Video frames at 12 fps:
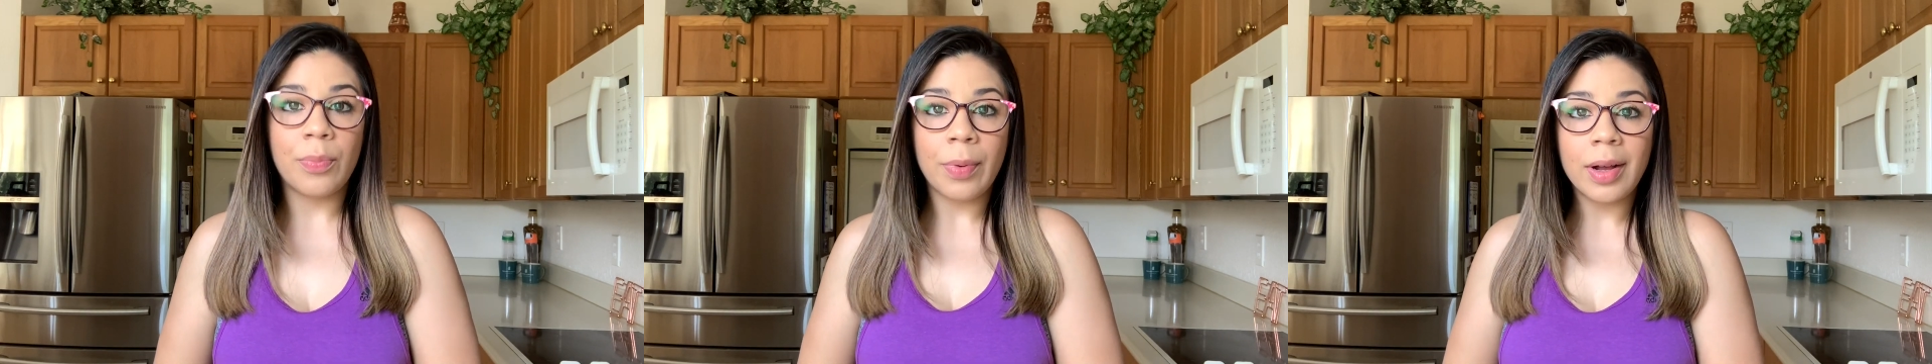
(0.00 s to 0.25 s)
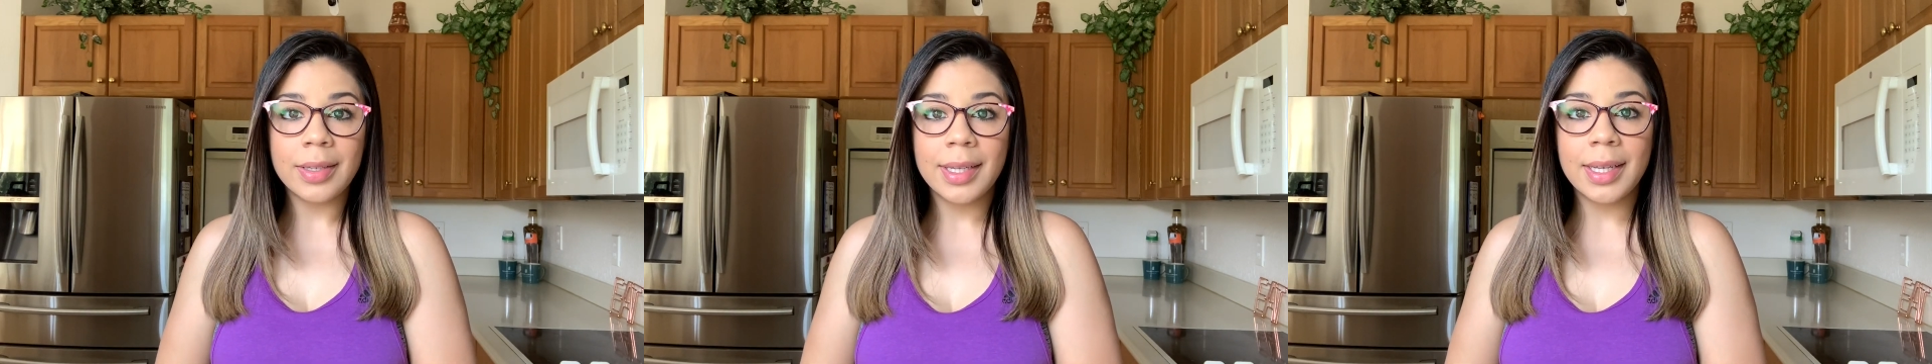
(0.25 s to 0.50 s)

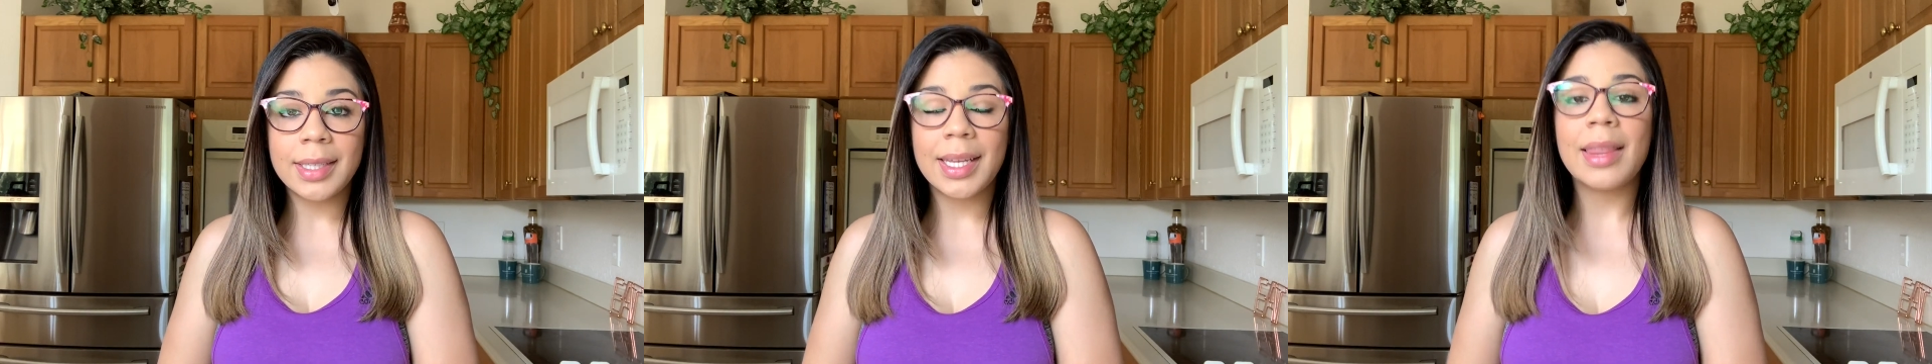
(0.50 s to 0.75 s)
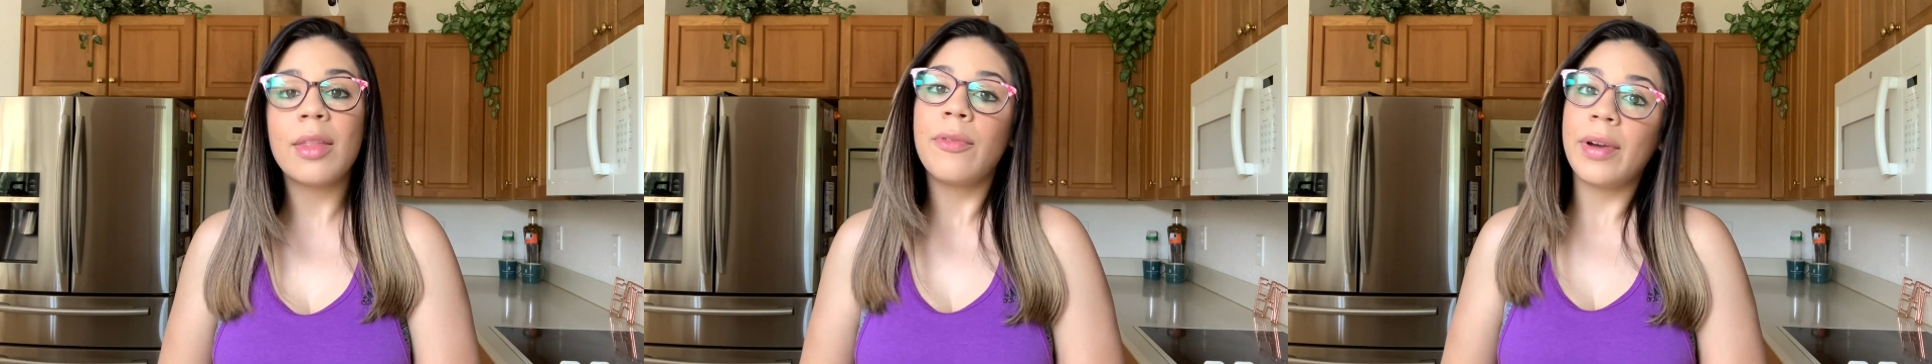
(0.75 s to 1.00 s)
process
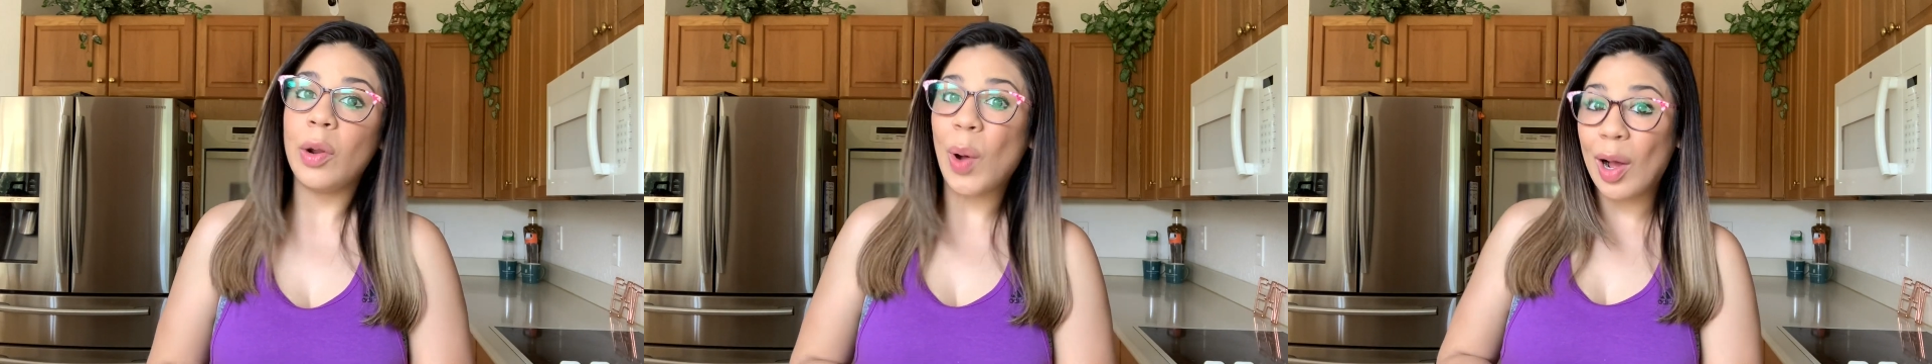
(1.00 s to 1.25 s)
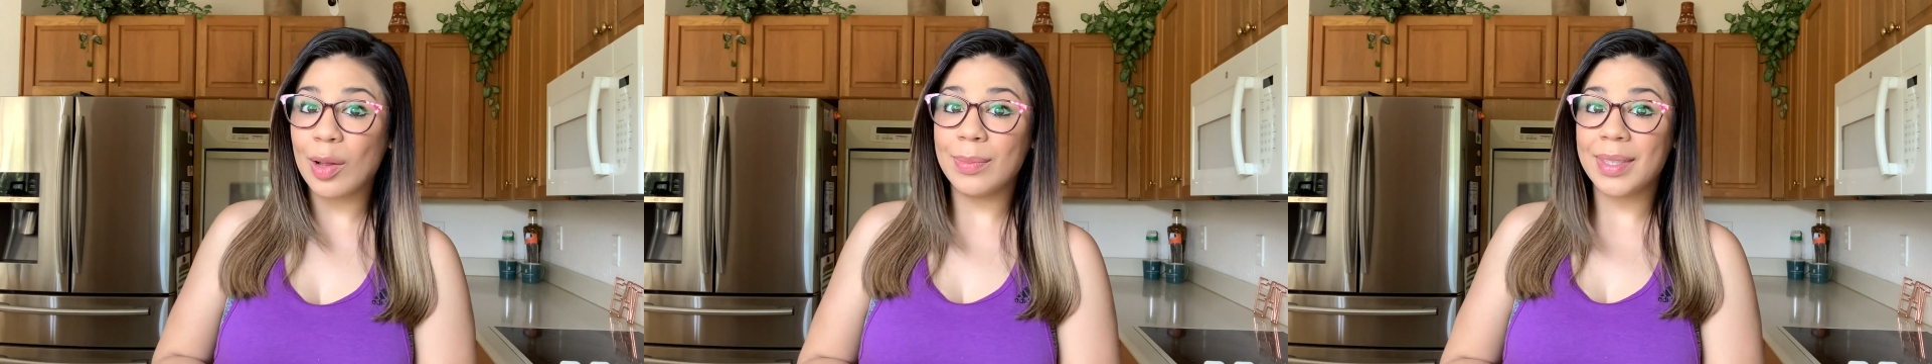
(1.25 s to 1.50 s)
and the final
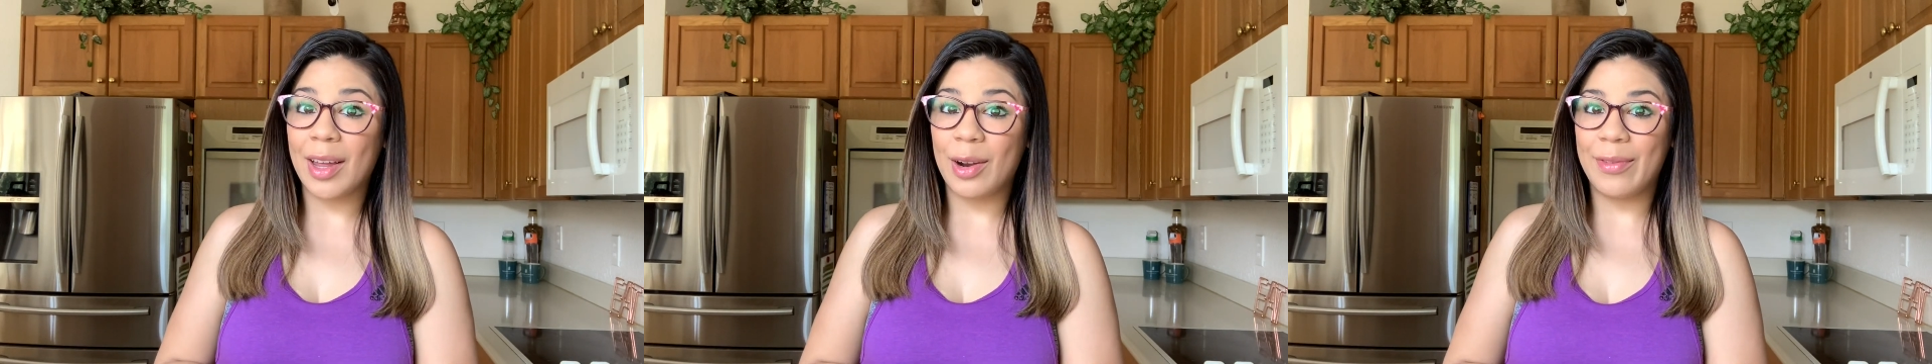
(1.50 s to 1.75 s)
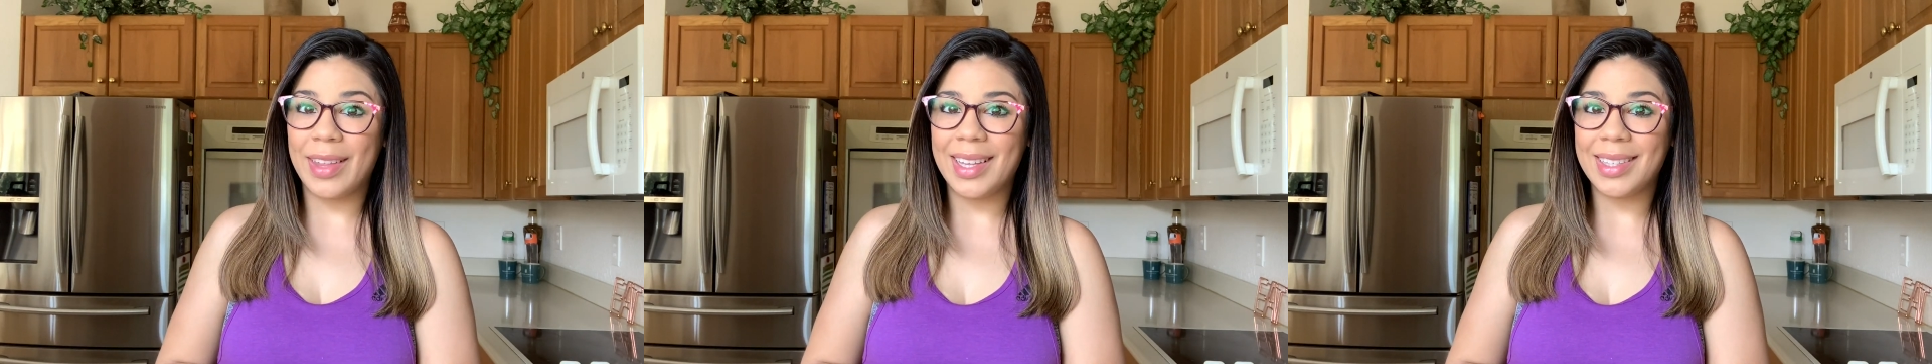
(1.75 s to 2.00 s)
outcomes out
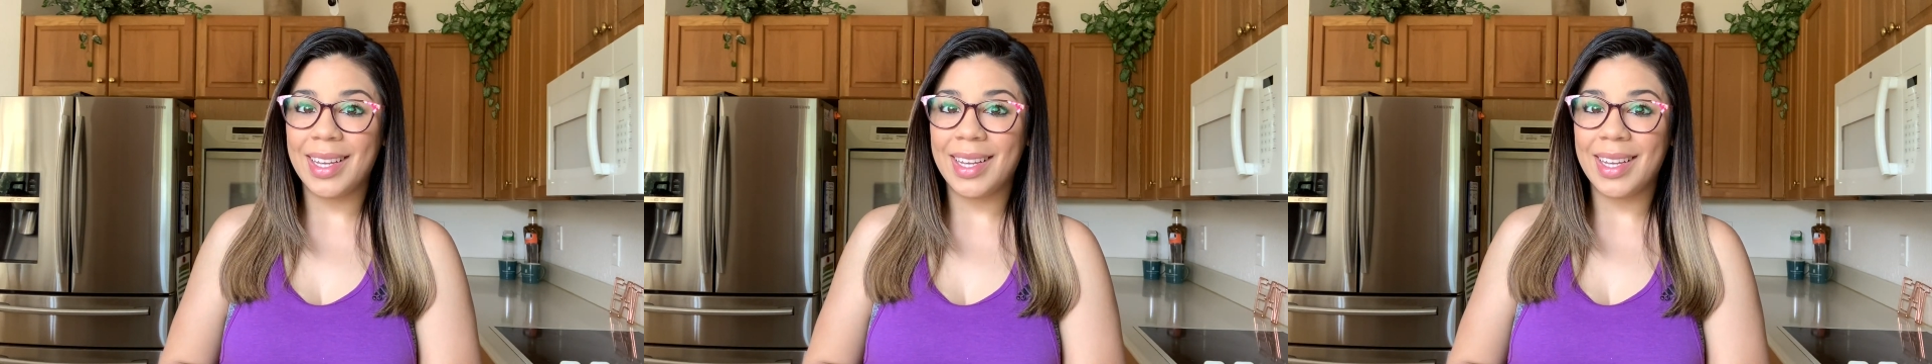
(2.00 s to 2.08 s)
of it.